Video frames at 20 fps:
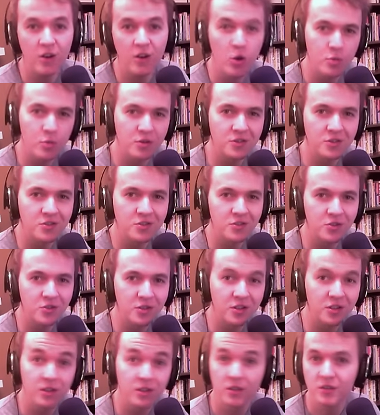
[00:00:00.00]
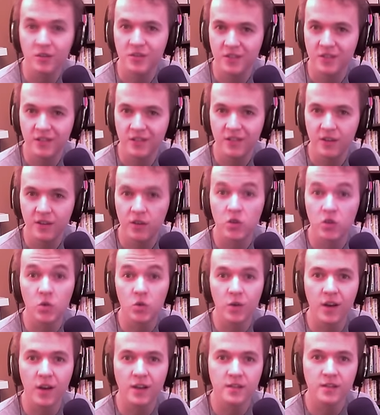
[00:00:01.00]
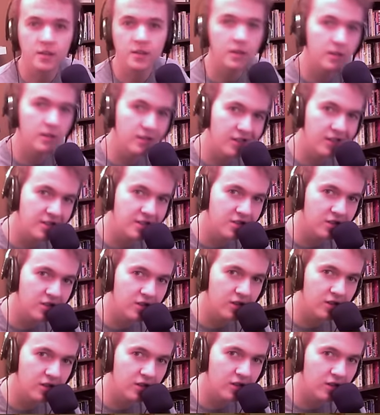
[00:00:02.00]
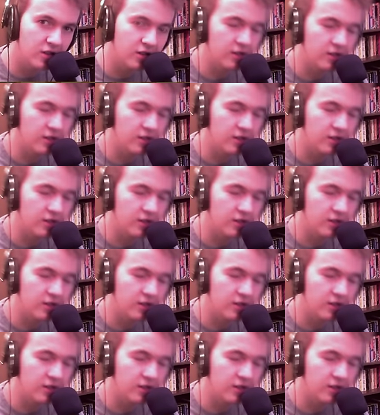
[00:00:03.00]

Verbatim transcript: Hope you guys enjoyed, and I'll see you guys later.